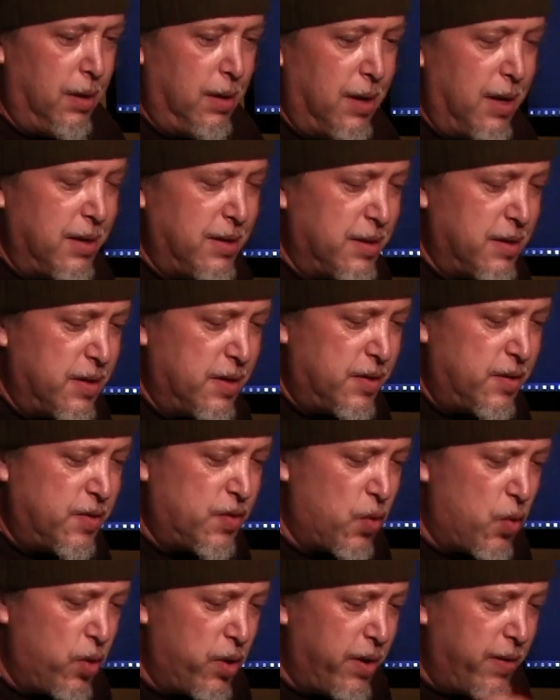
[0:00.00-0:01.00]
this is a
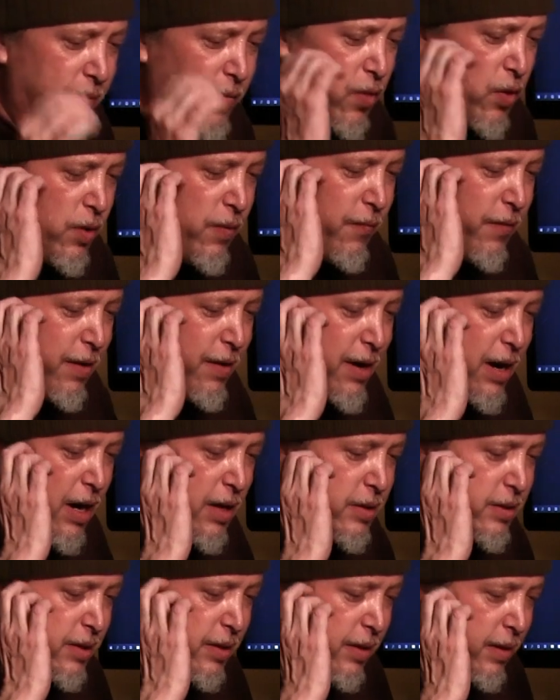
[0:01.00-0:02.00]
distorted
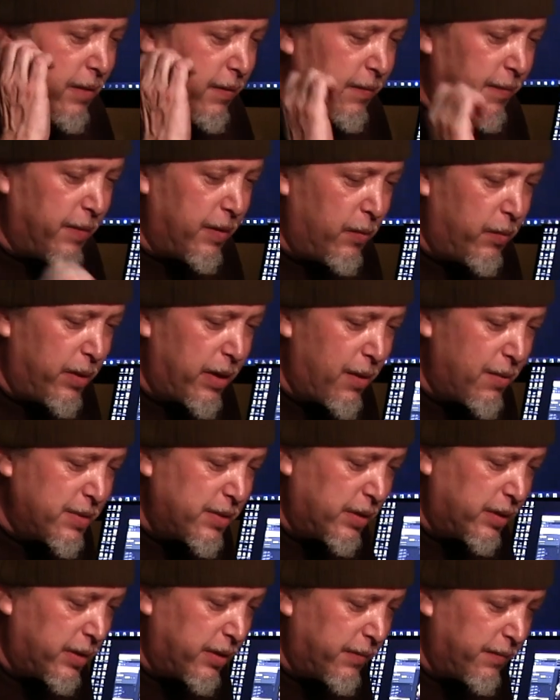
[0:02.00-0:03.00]
variation of what I
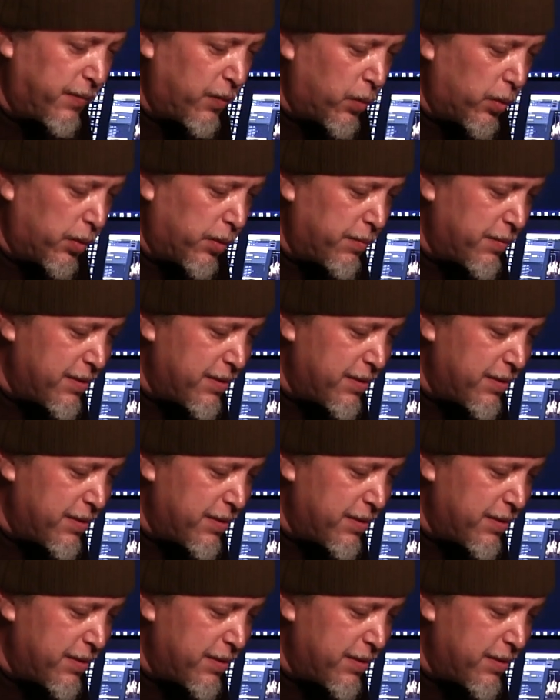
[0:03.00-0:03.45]
was looking for,